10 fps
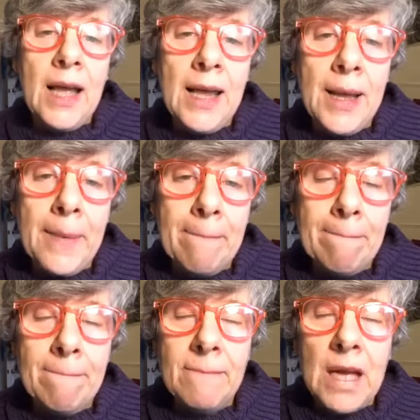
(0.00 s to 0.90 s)

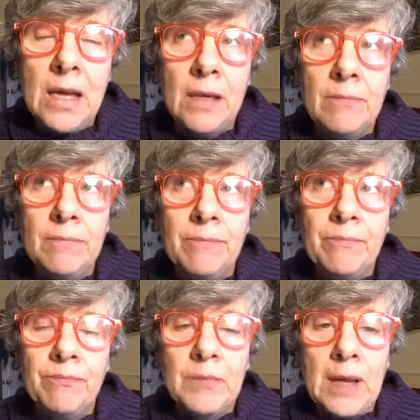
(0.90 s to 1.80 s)

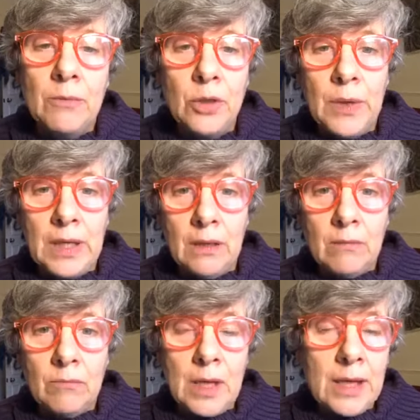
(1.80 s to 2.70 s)
I'm doing
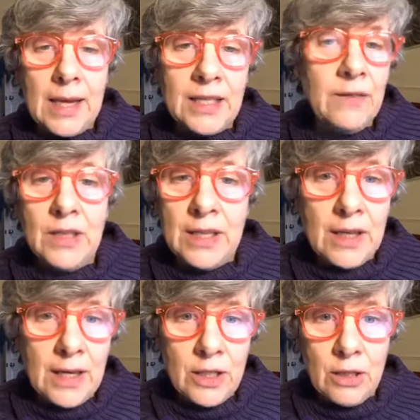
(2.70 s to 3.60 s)
an activity
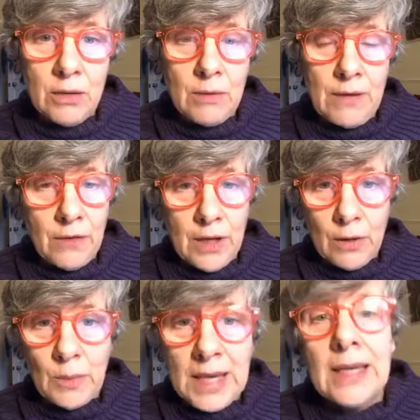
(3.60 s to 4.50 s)
that I do every
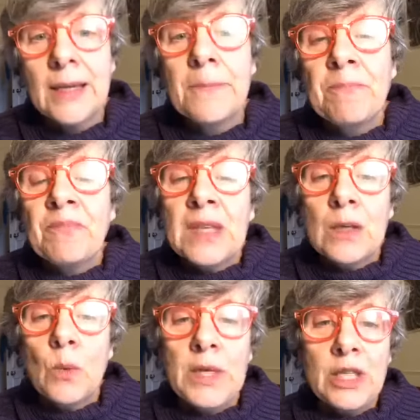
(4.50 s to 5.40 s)
other week,
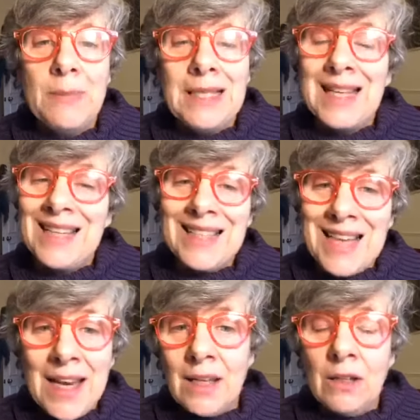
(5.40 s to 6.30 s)
which means that at
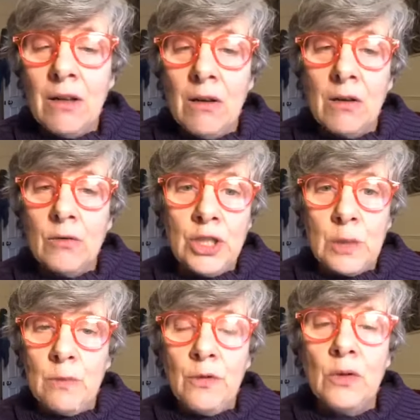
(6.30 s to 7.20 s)
10 o'clock, or
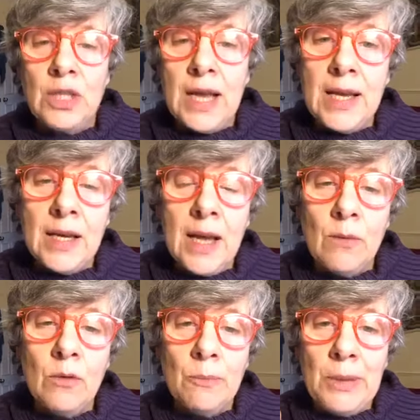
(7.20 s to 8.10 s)
just before 10,
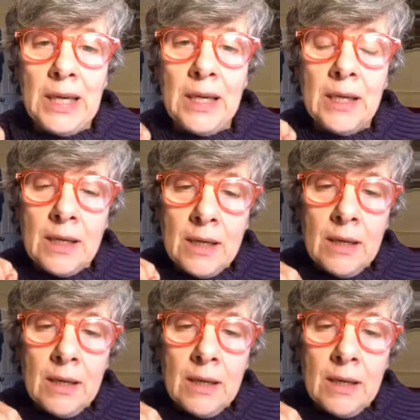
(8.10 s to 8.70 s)
I will be